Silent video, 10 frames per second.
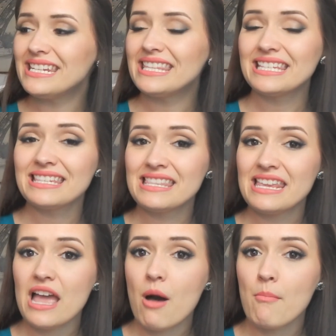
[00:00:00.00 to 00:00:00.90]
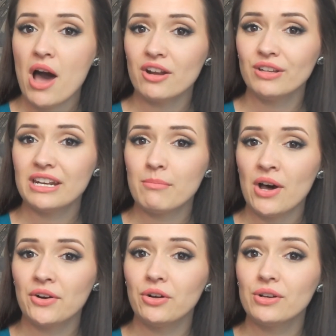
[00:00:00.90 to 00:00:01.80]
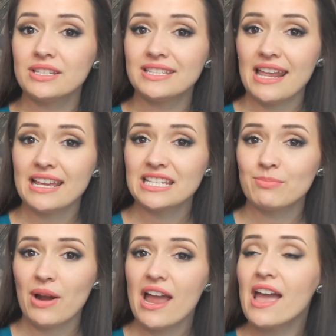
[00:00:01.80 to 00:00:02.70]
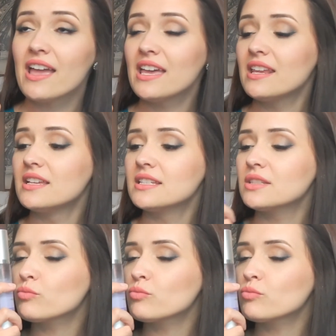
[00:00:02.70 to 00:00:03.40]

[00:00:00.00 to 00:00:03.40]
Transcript: This is the Model in a Bottle setting spray. It is,